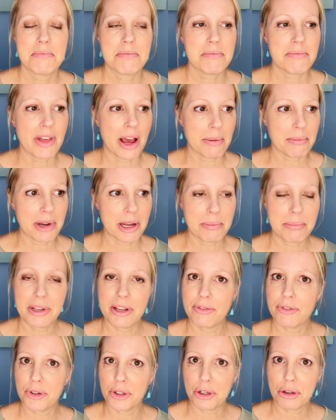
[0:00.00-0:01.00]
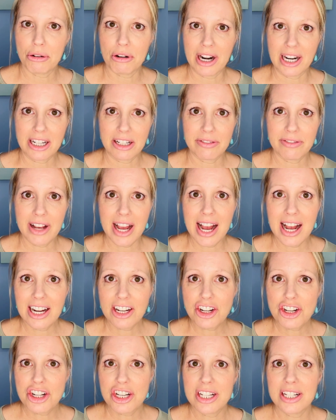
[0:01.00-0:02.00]
That might be for corrective
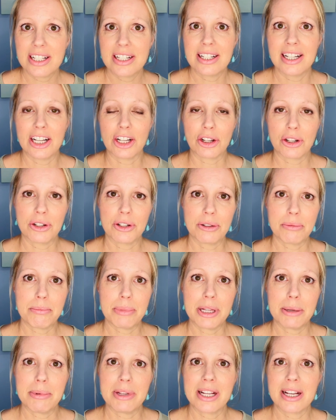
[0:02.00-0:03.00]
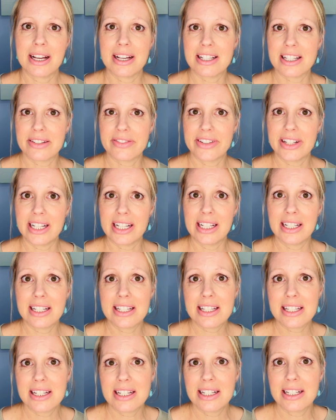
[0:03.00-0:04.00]
action. It could be because of an
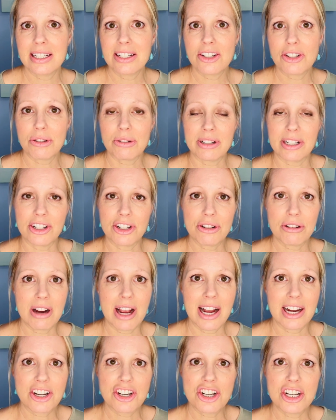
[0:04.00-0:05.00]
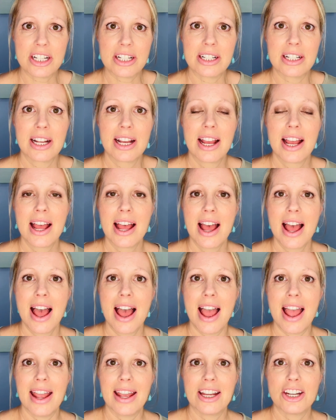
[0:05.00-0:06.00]
incident or interaction.
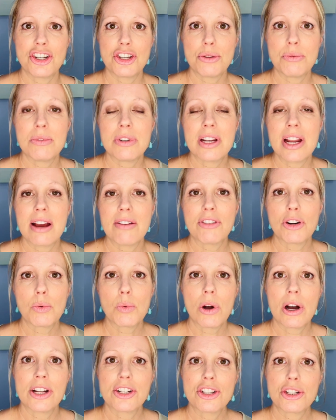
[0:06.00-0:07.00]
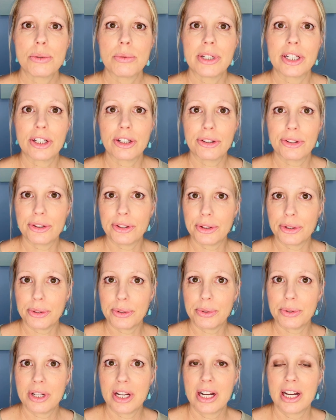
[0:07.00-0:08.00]
And you never want to
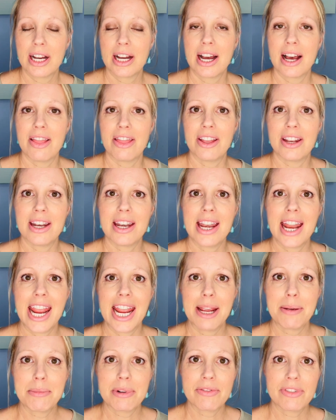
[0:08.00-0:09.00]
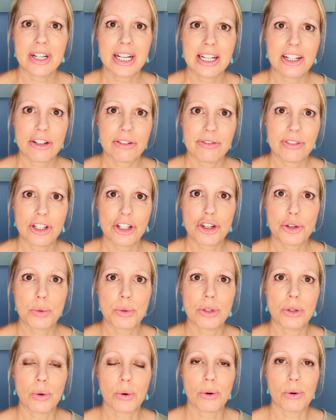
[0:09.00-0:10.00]
include the name of an individual
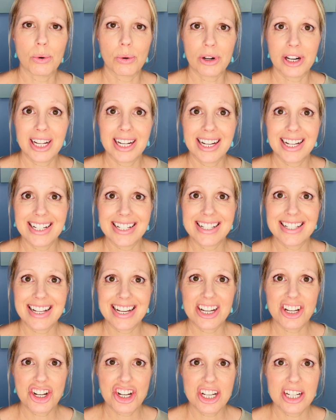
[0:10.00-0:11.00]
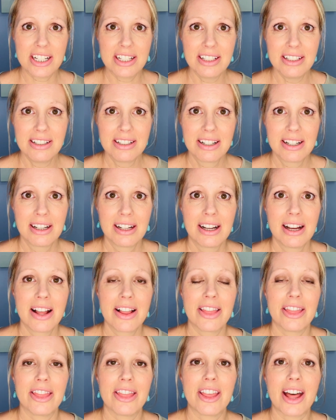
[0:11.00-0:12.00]
or organization
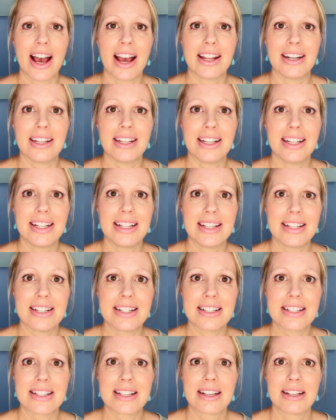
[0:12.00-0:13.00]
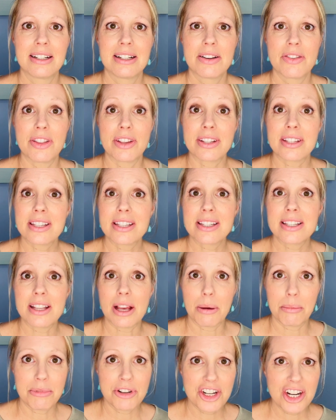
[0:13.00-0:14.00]
that is the
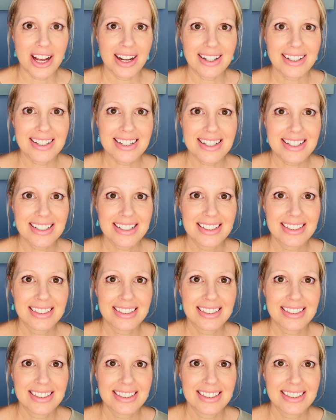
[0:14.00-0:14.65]
subject